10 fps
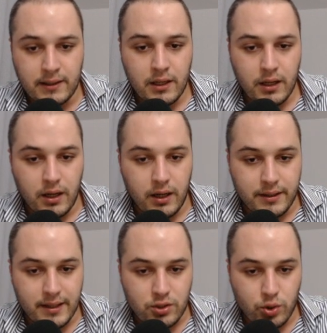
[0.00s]

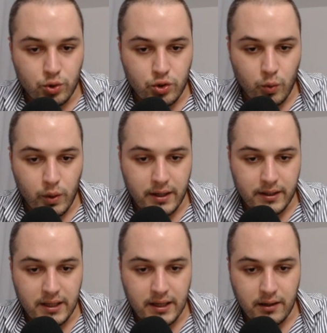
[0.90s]
That's also where
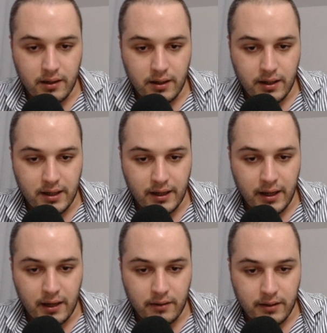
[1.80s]
the
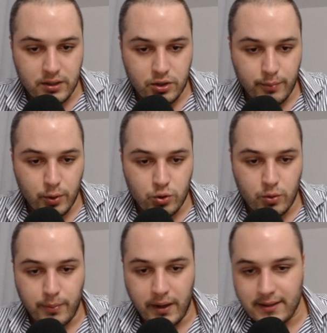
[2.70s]
canal is supposed to
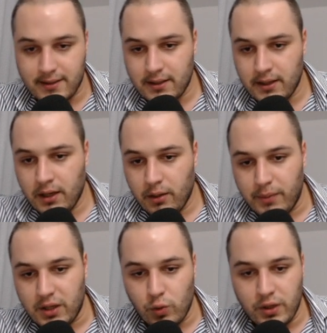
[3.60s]
pass
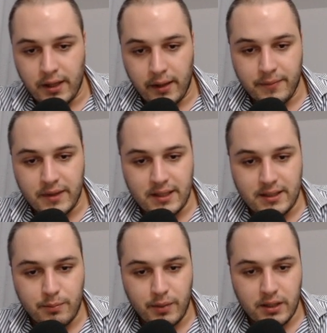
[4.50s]
between them.
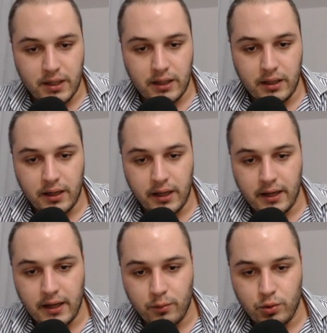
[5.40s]
This particular
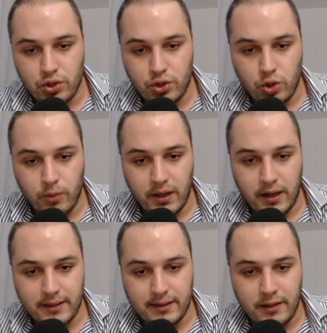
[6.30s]
area, which is Sobha
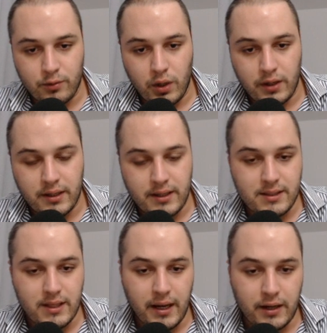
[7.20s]
Hartland 1, is
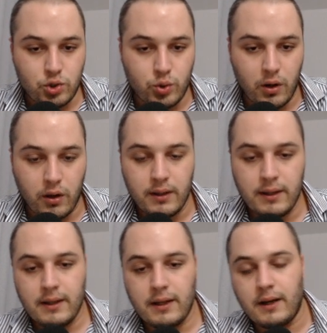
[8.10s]
the actual
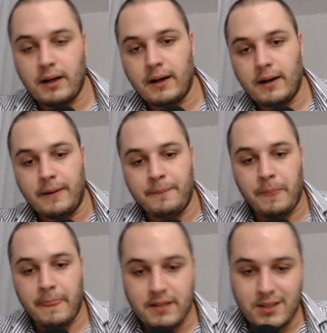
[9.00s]

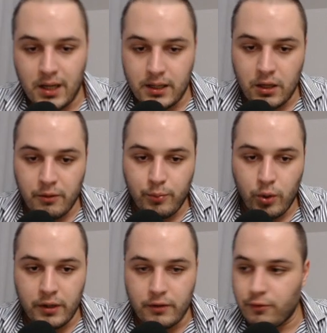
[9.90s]
a starting
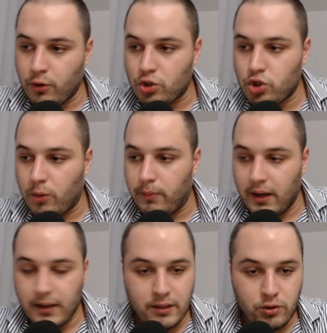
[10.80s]
point for
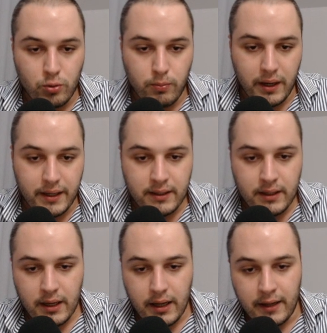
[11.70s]
Sobha in Dubai
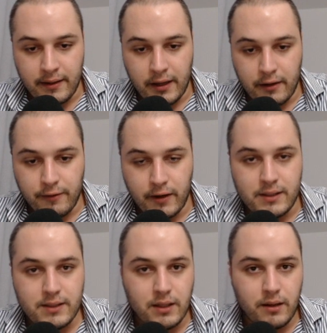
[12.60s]
and their
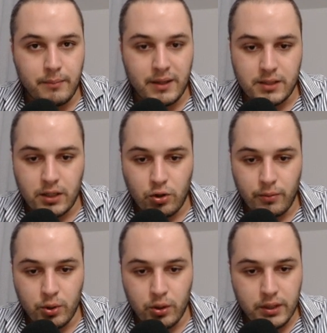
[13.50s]
first master
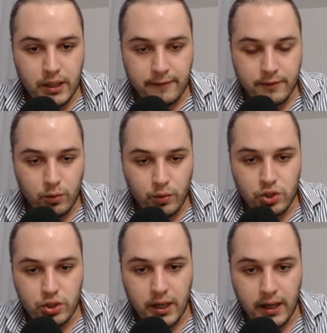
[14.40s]
community, after
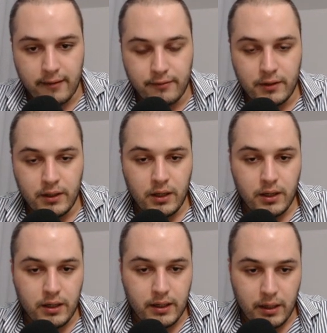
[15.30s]
which they have
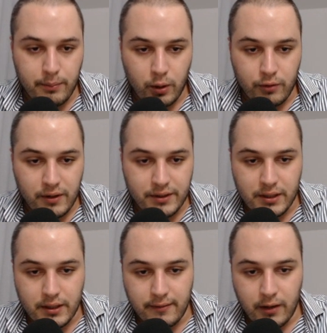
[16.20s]
a couple of other
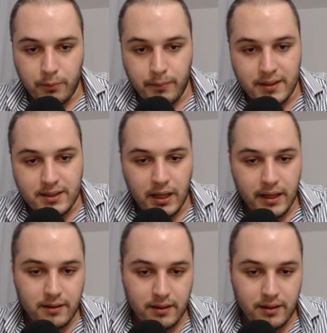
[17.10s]
developments like